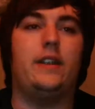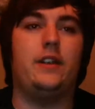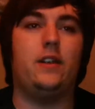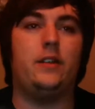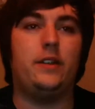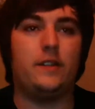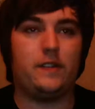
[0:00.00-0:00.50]
You
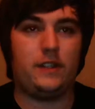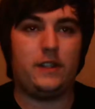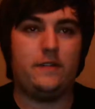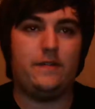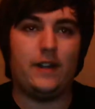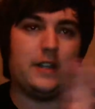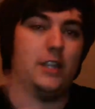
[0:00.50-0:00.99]
know, you just see the
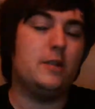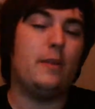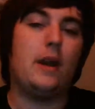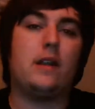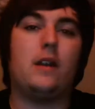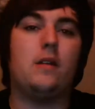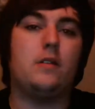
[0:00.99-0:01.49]
van in the
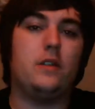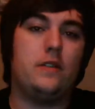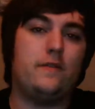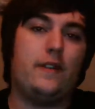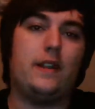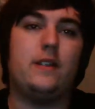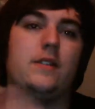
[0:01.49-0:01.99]
background or the
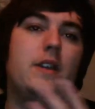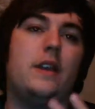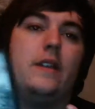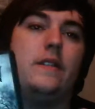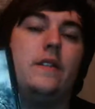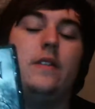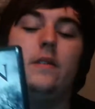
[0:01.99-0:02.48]
van
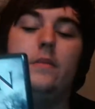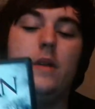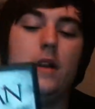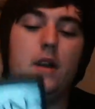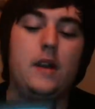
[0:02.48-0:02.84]
chasing them,